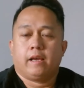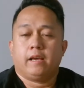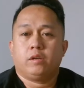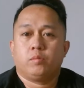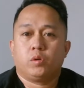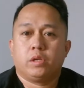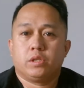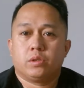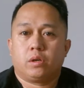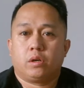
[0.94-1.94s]
Hey, good
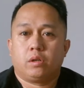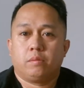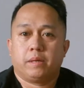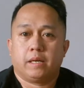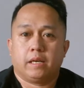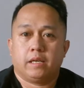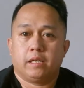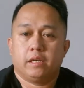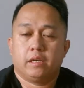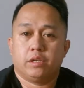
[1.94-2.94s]
morning to all my
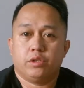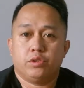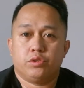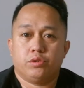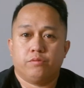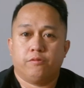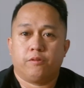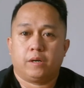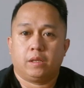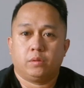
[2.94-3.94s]
YouTube
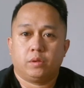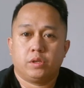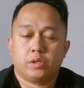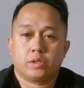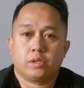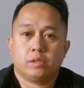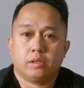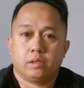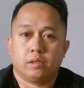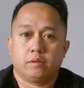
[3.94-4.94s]
followers.
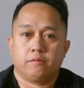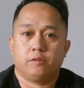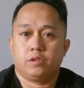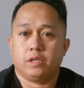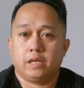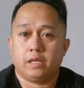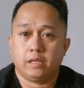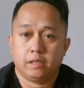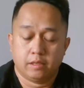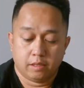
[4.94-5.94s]
Uh, for today,
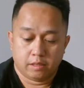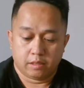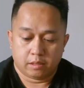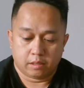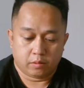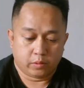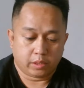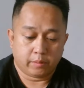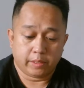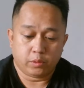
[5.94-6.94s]
uh, we're
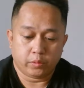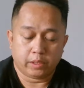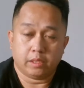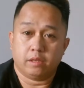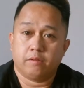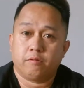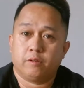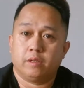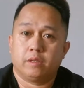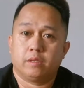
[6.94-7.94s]
gonna be doing a
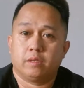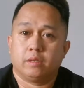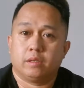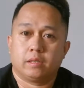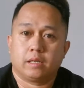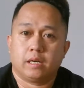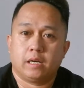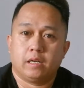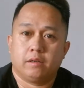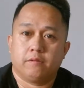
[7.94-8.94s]
different uh,
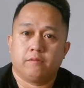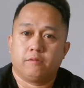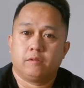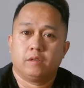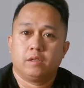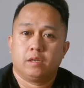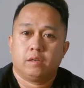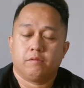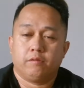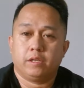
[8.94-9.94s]
kind of
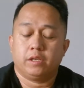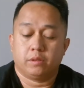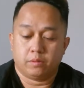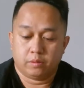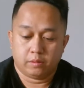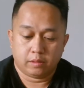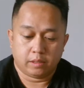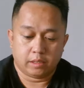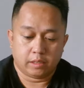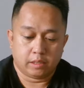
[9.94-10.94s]
video,
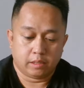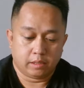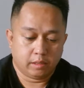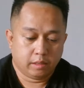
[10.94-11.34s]
and